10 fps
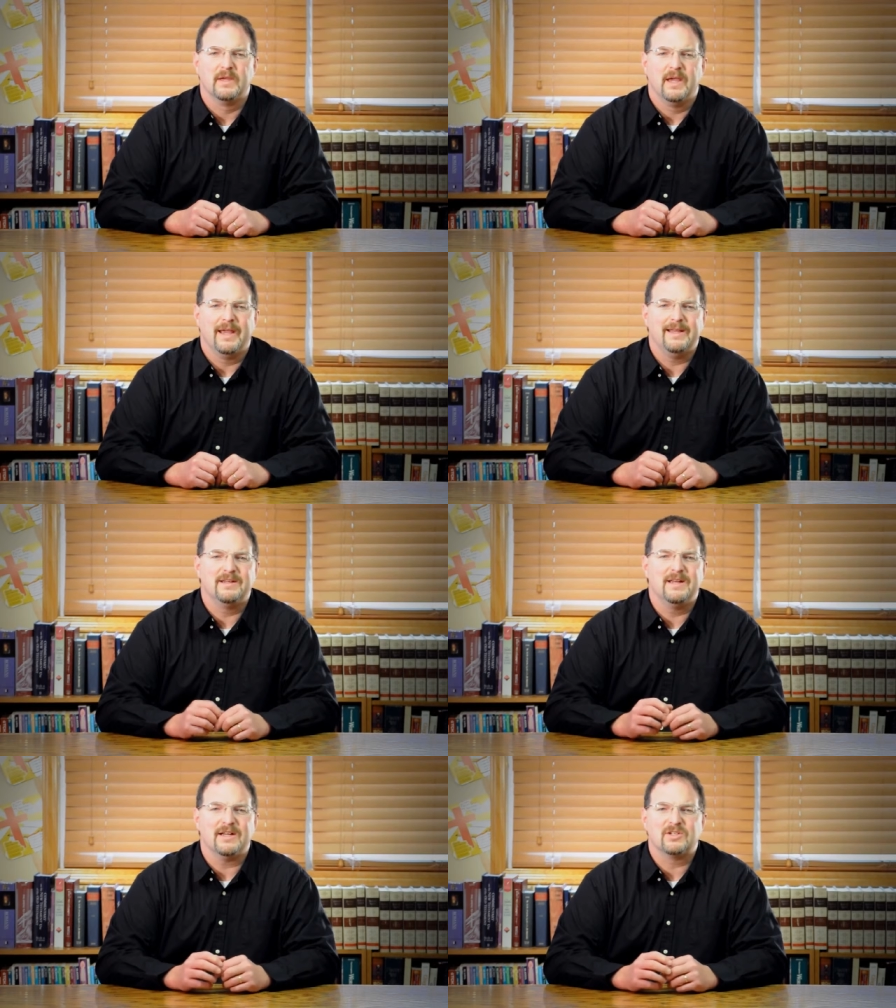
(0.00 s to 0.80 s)
He
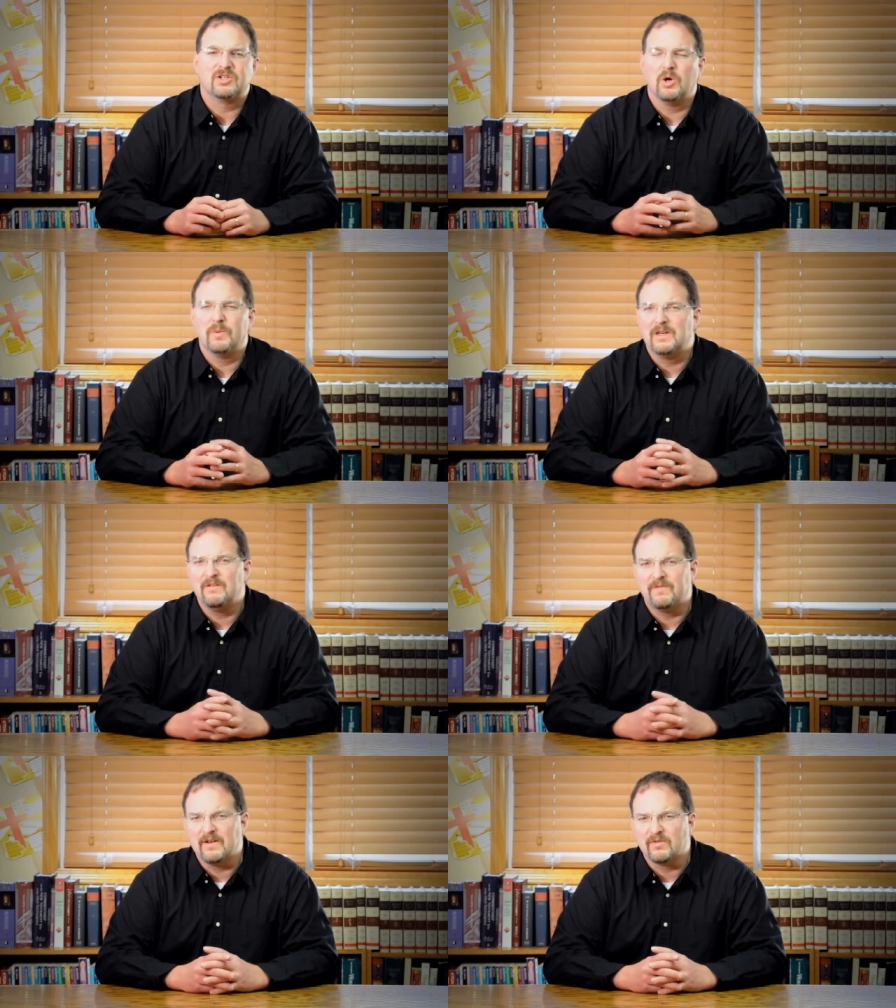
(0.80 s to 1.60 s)
did not show any
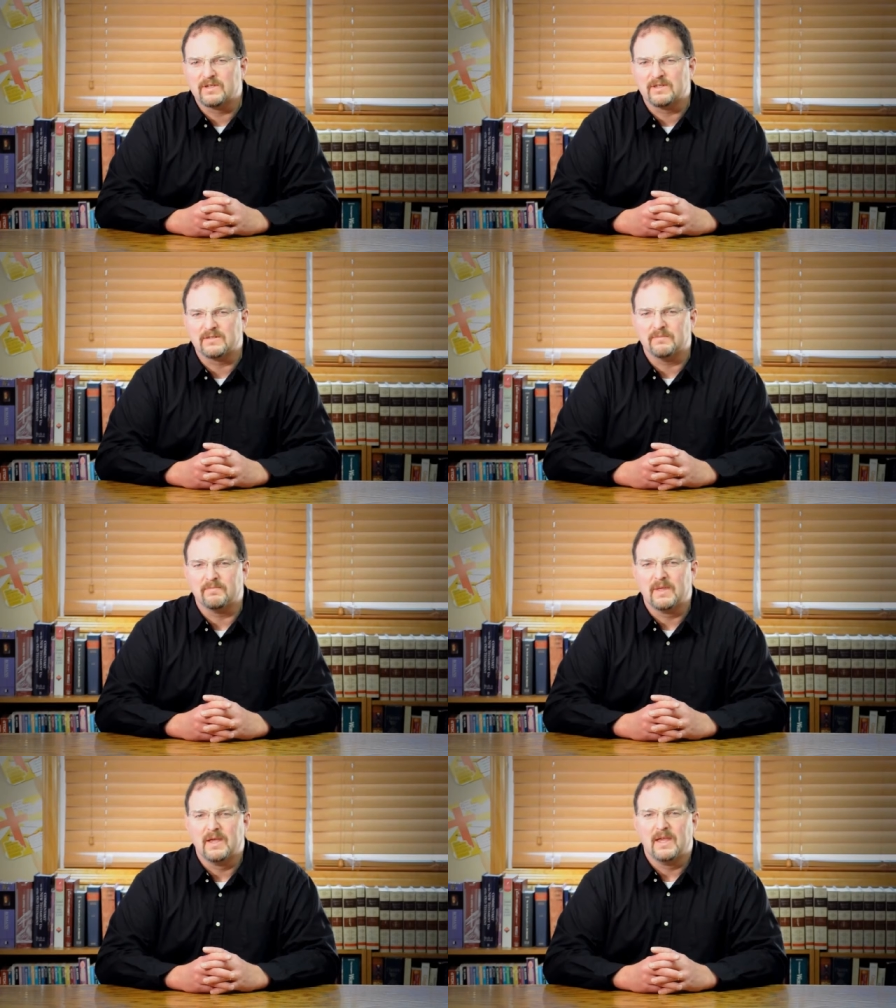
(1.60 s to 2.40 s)
favoritism.
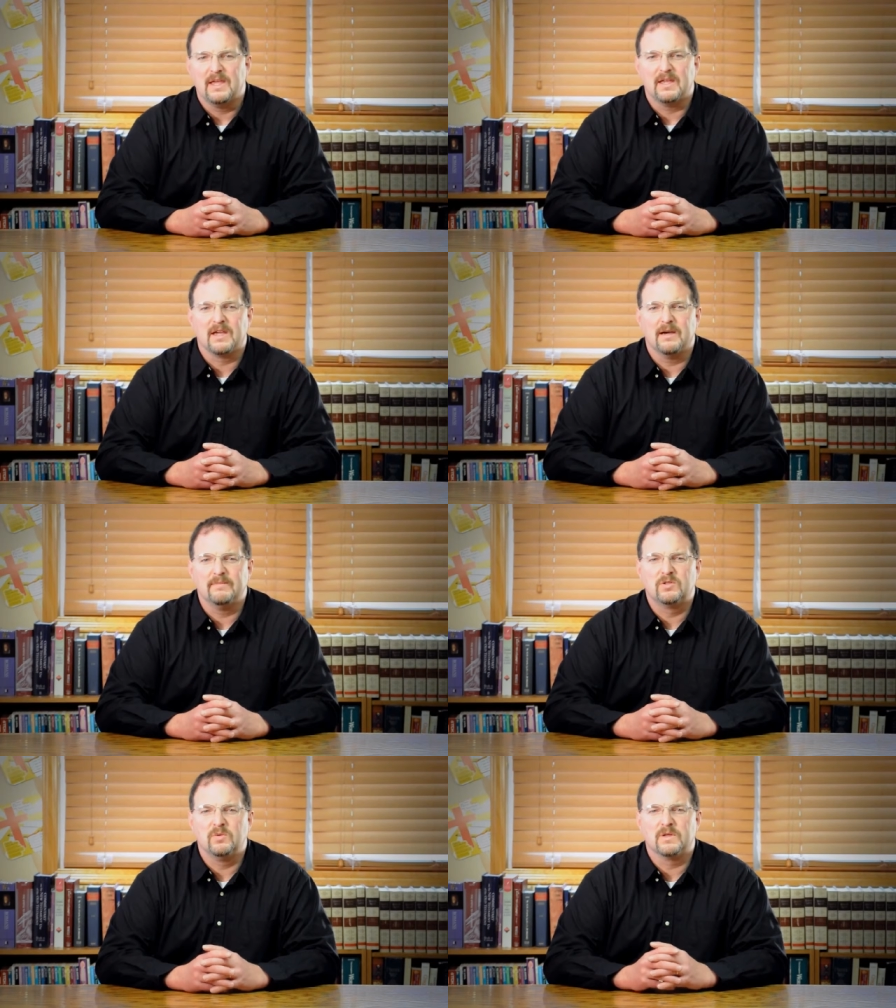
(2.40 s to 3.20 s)
He
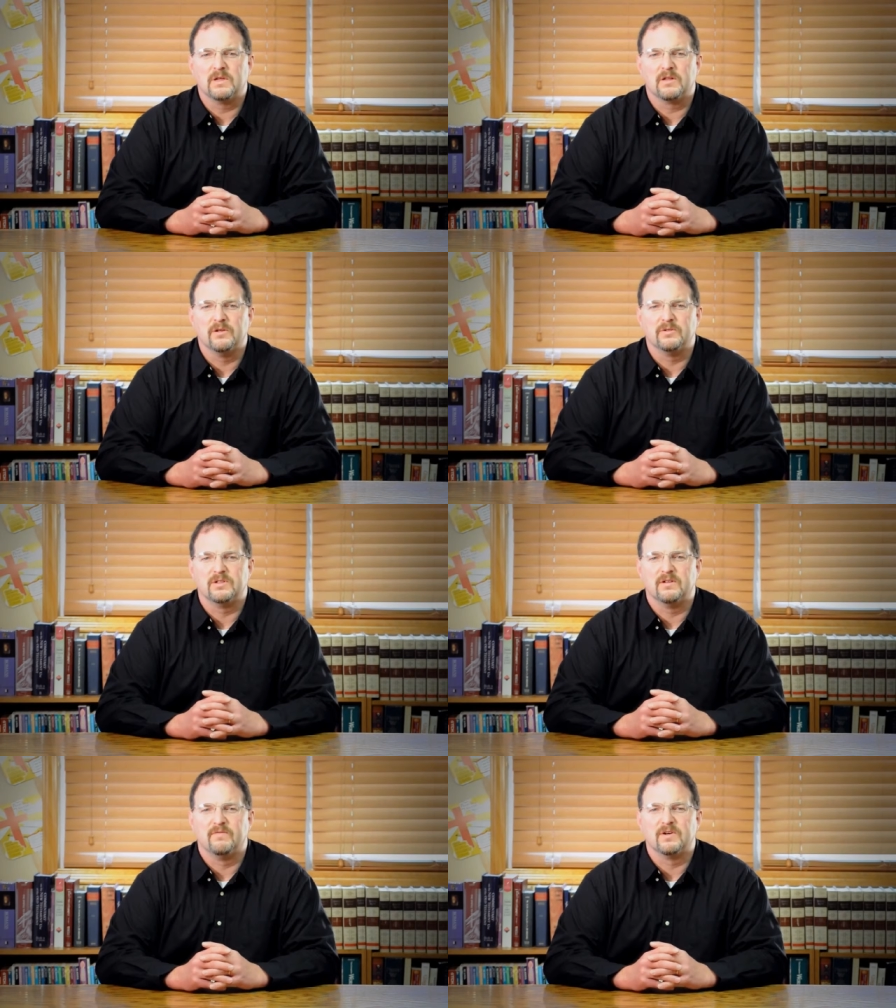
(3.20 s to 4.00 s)
comes to a conclusion
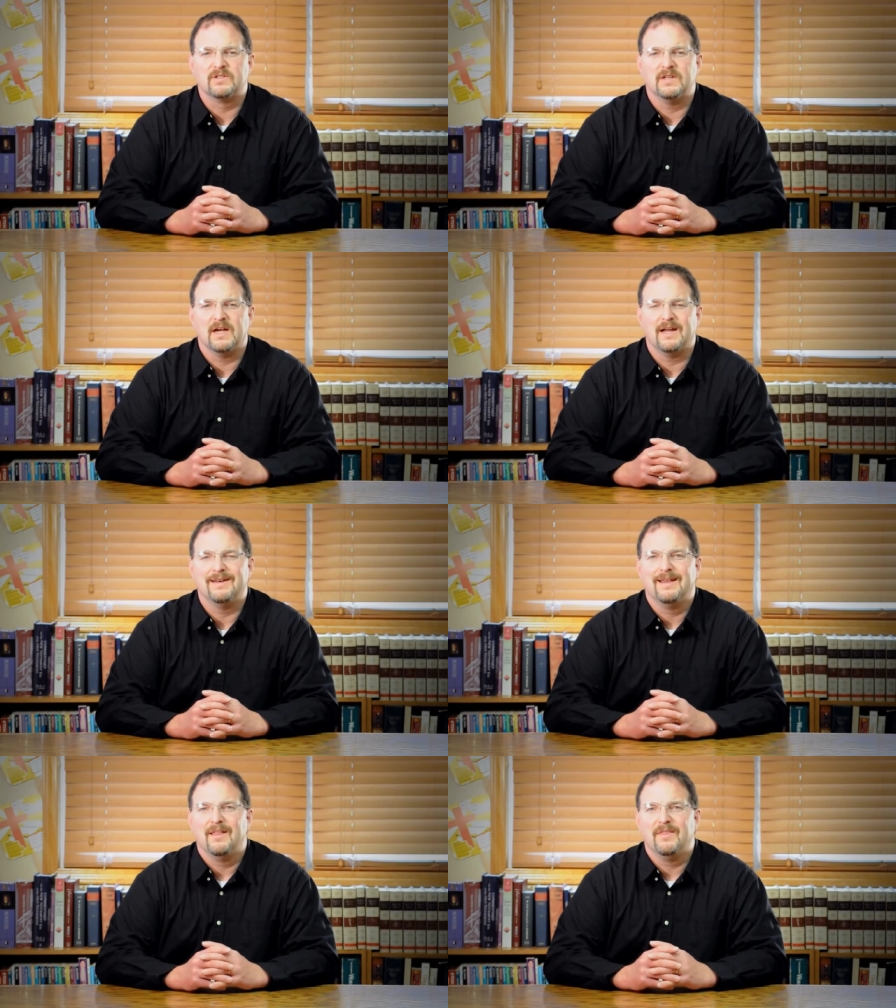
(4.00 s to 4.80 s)
in verse
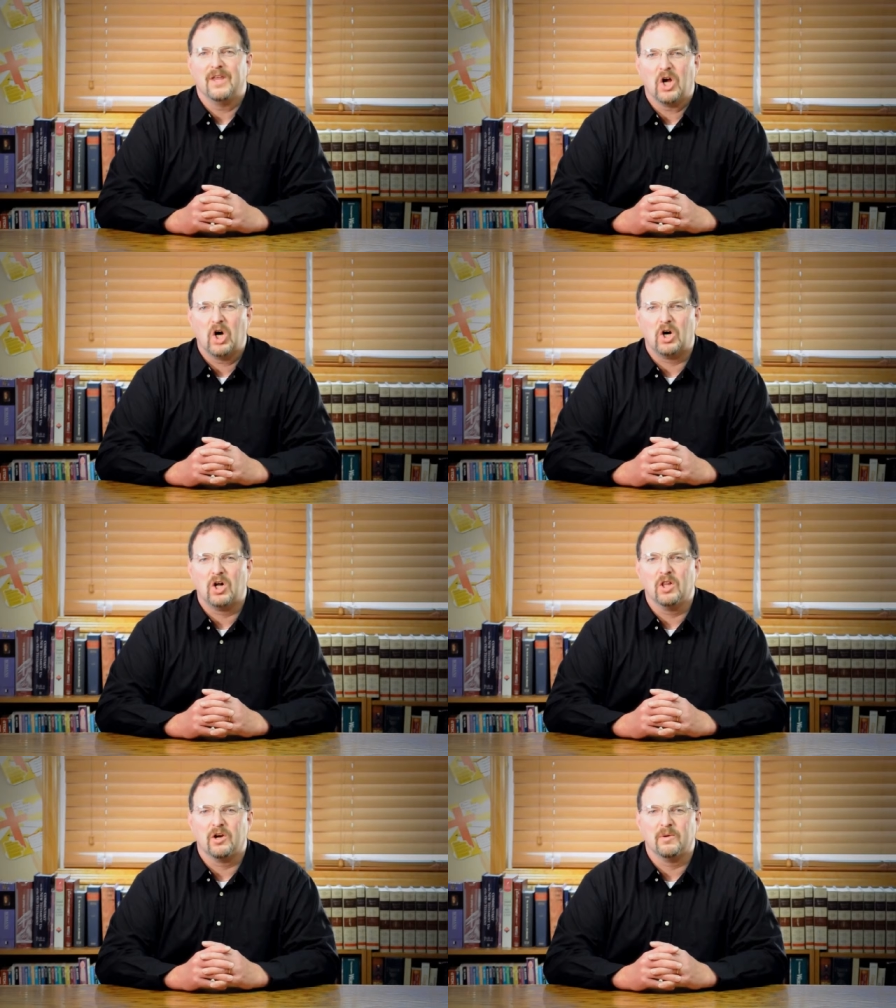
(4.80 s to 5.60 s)
9 that
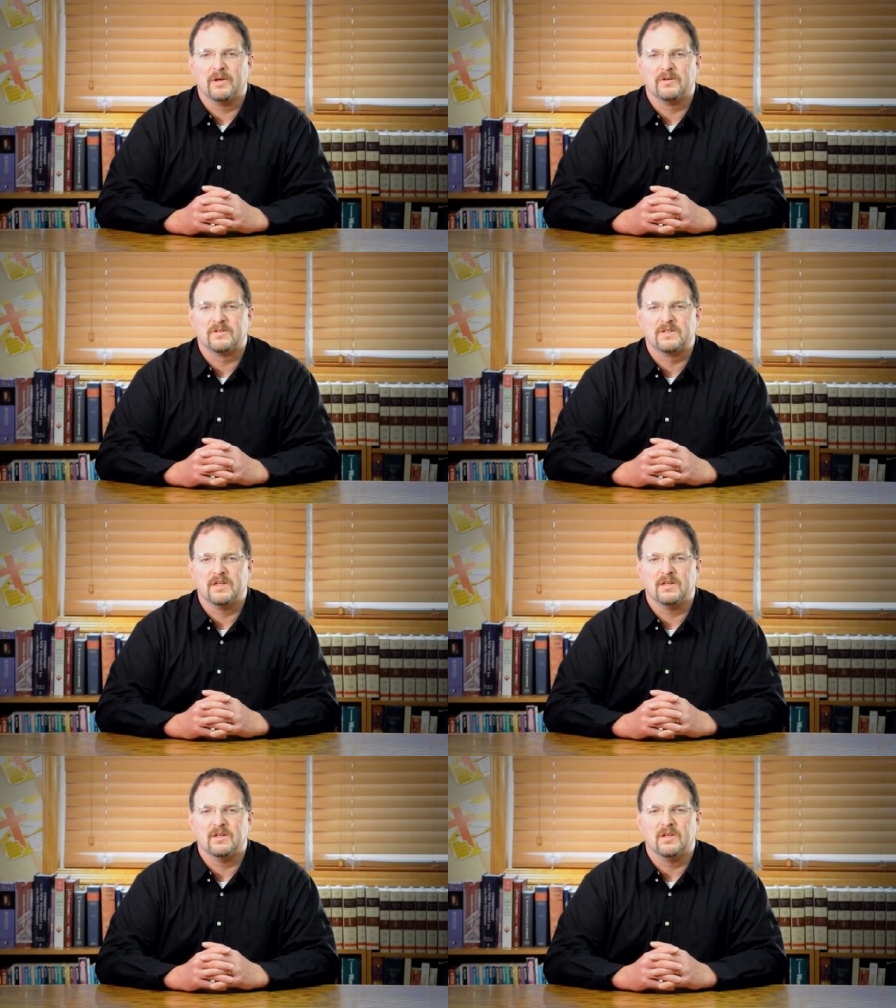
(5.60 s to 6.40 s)
all are under
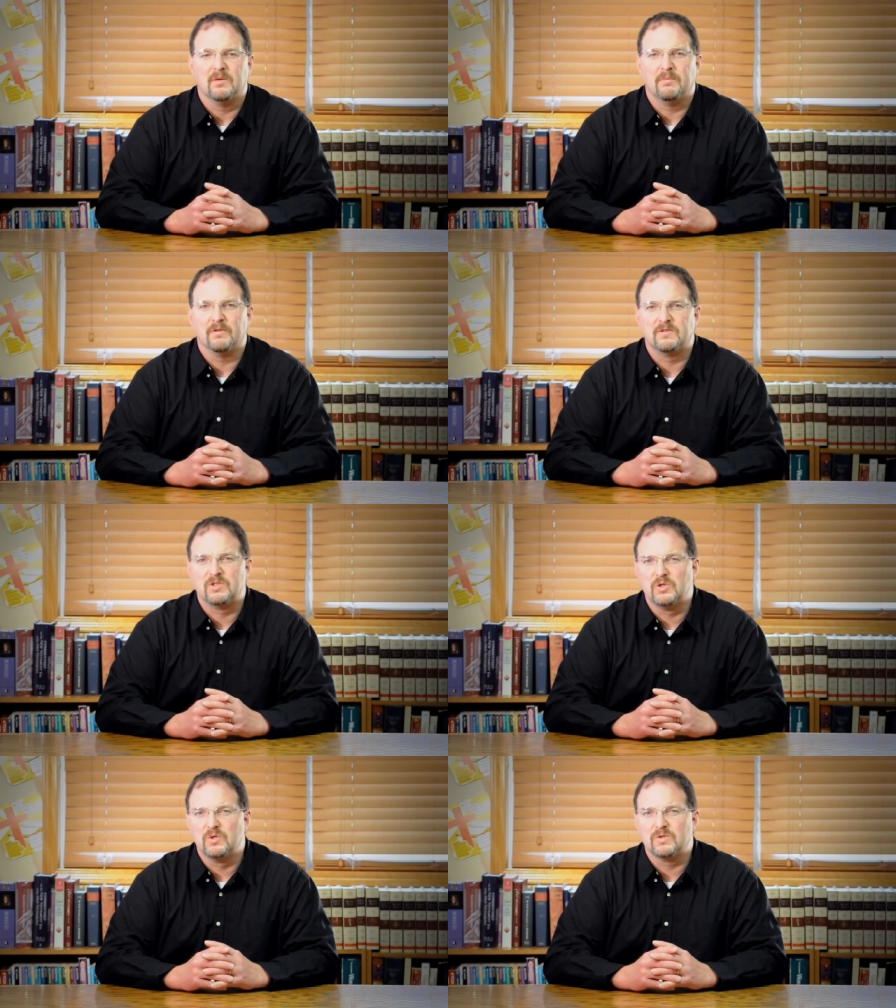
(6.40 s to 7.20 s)
sin, both
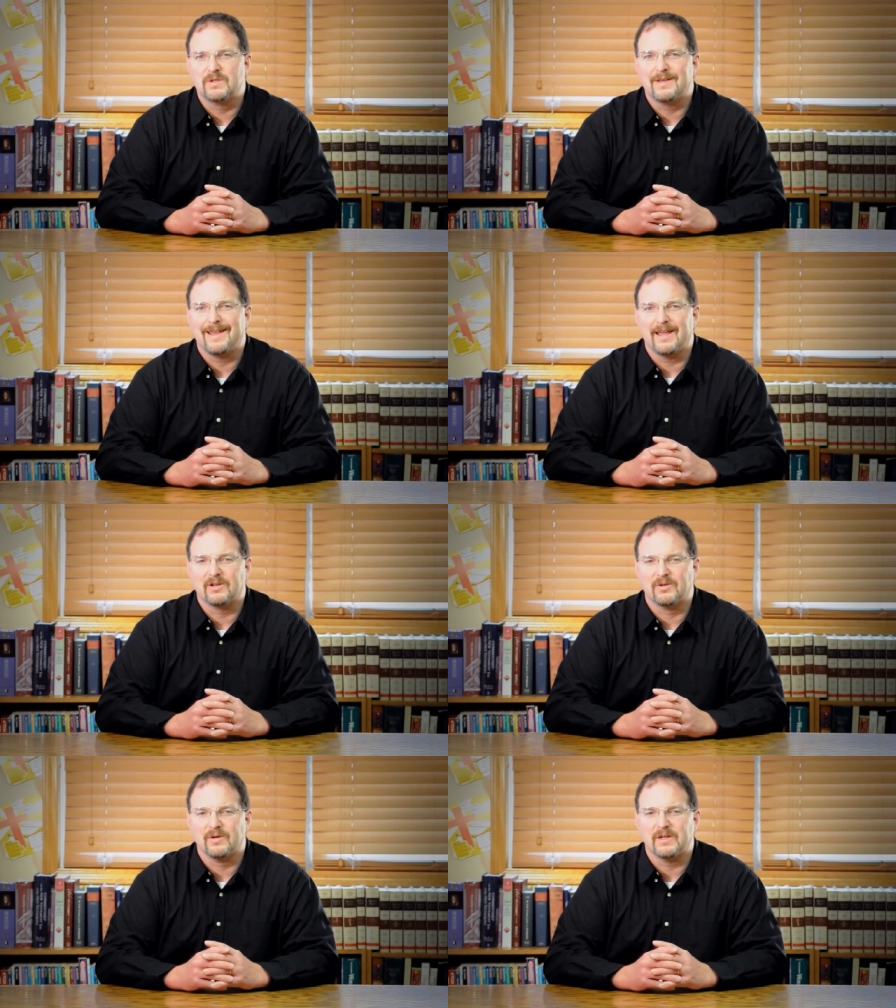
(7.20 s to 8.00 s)
Jews
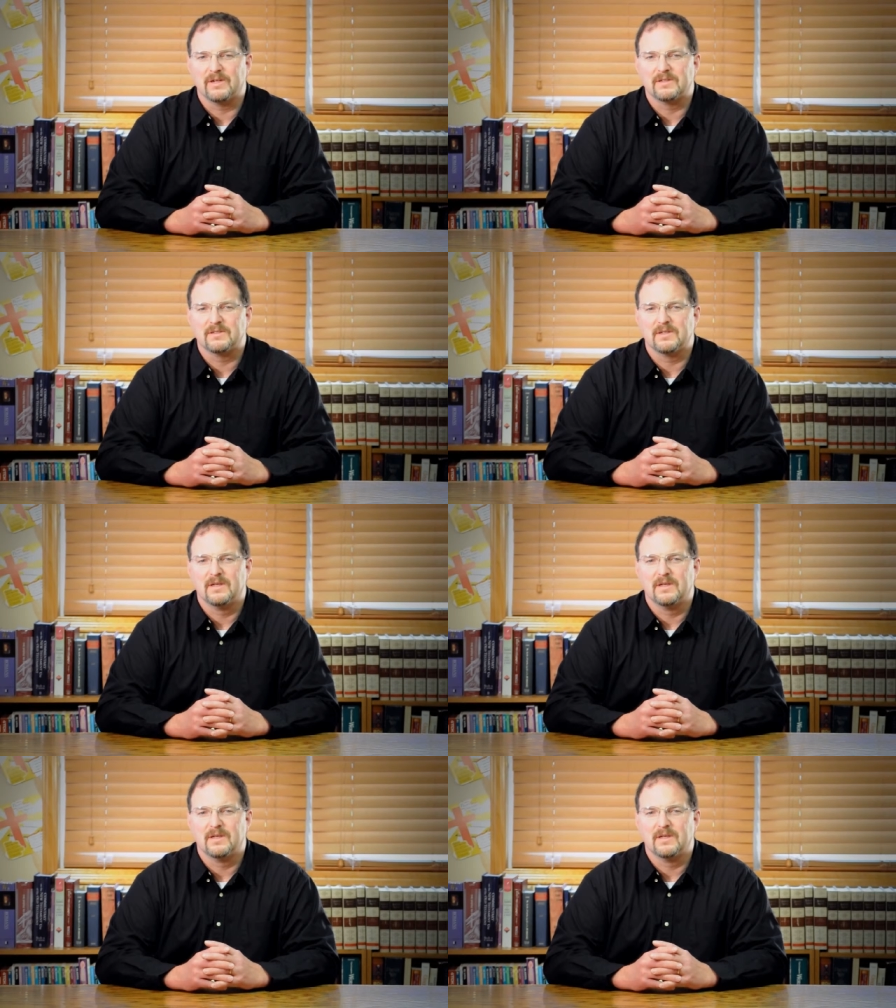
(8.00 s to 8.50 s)
and Greeks.